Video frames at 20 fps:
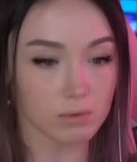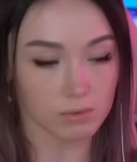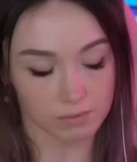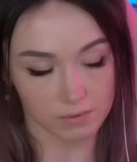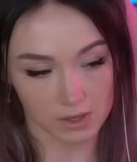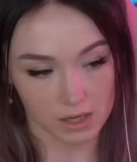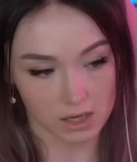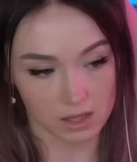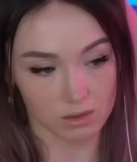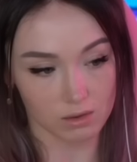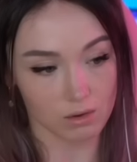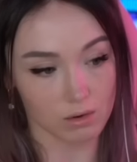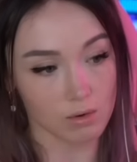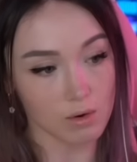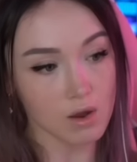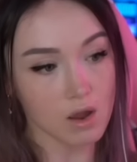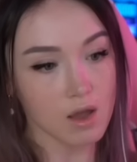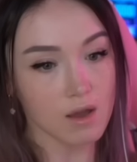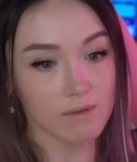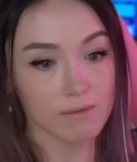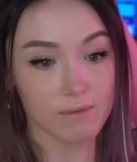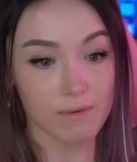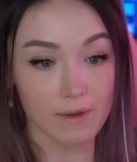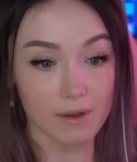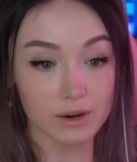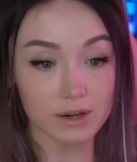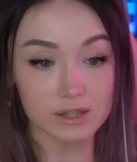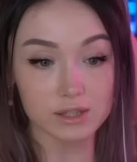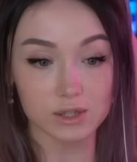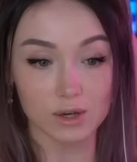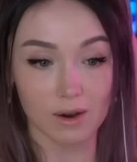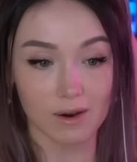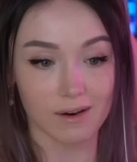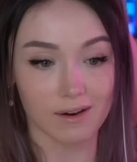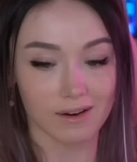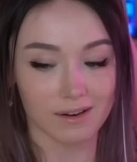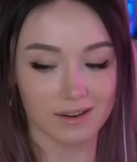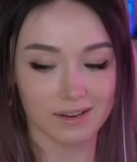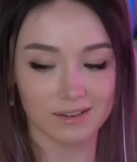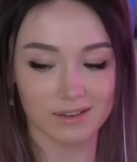funny though. Very
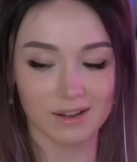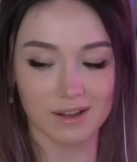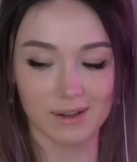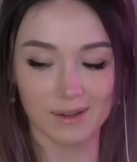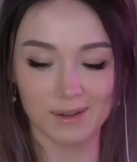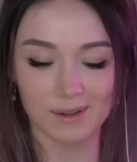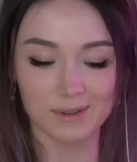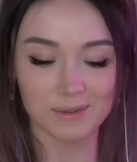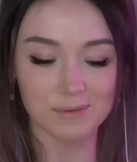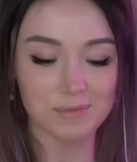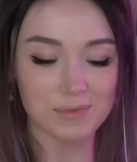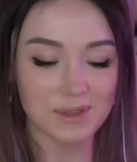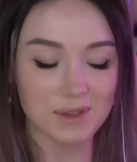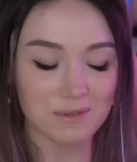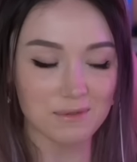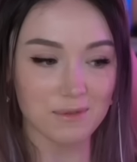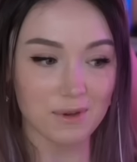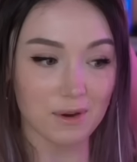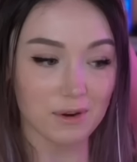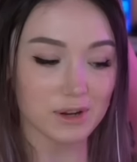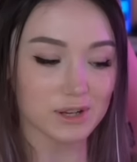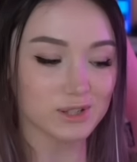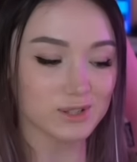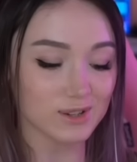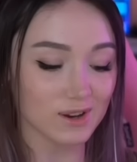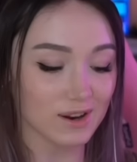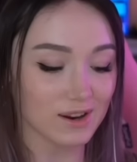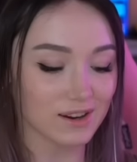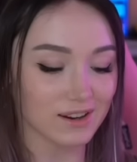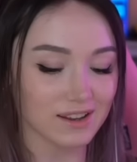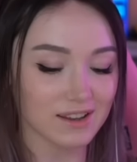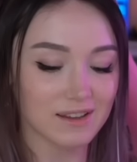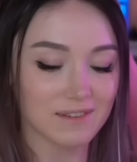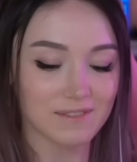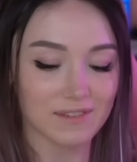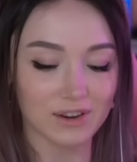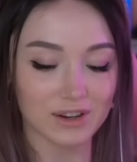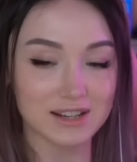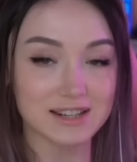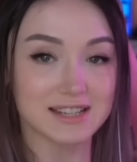dark, very
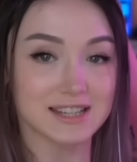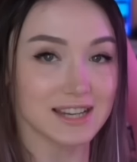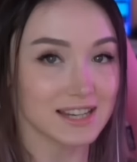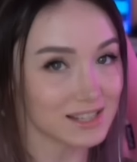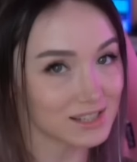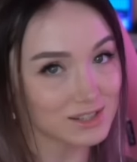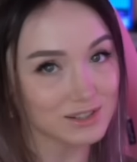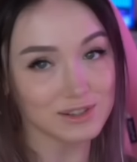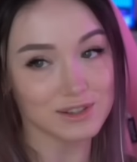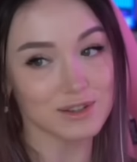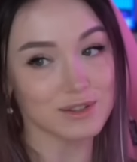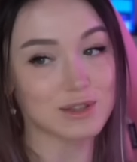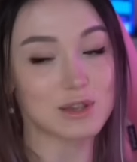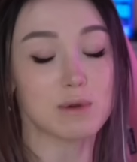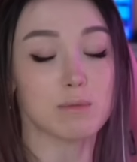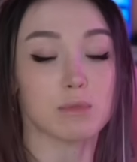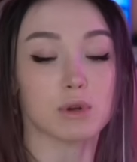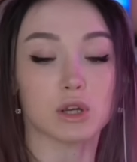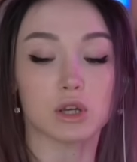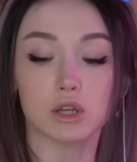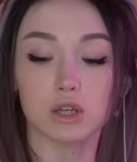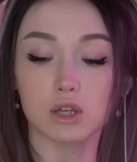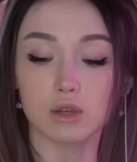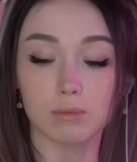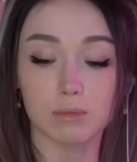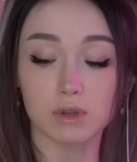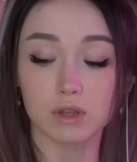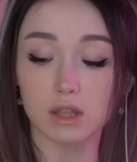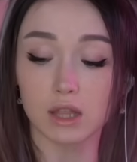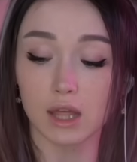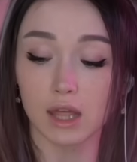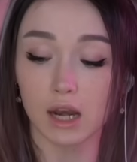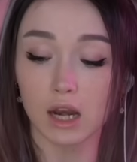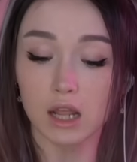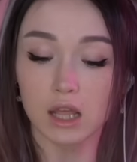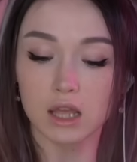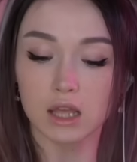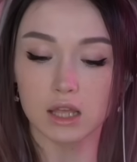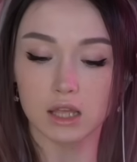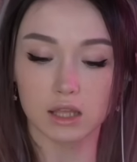dangerous humor that
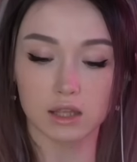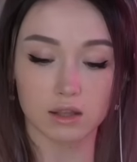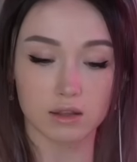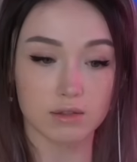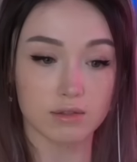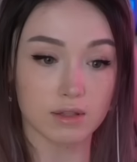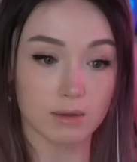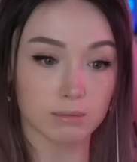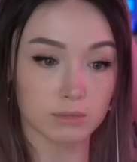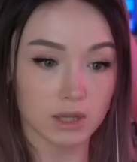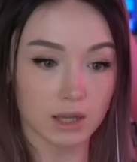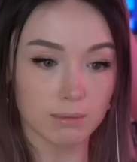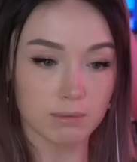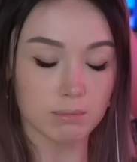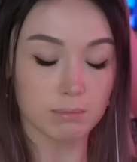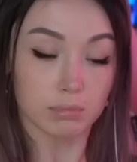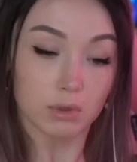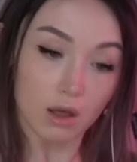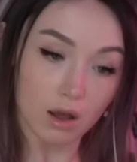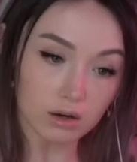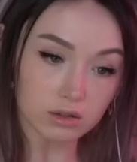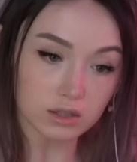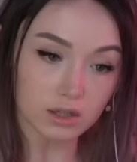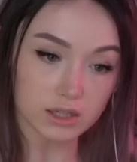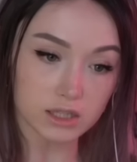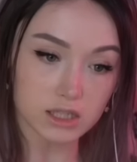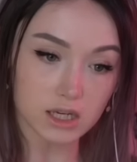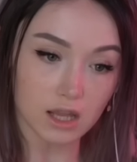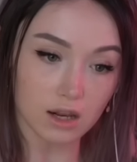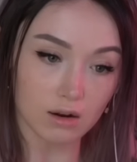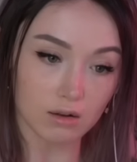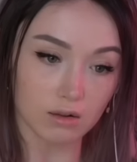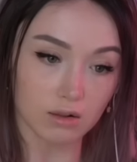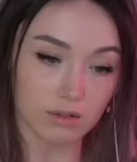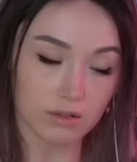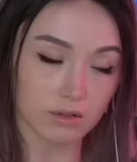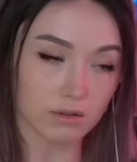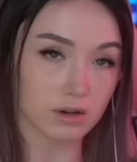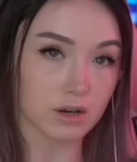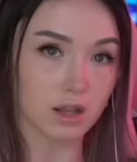is sometimes blocked on channels
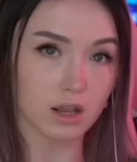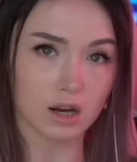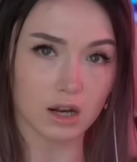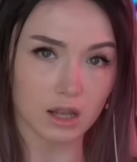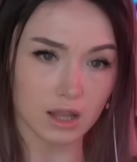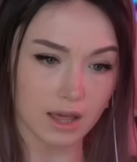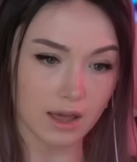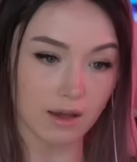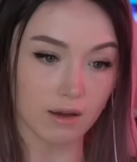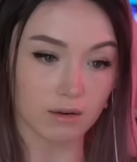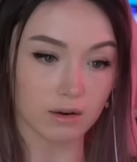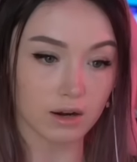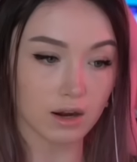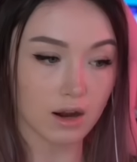or not allowed,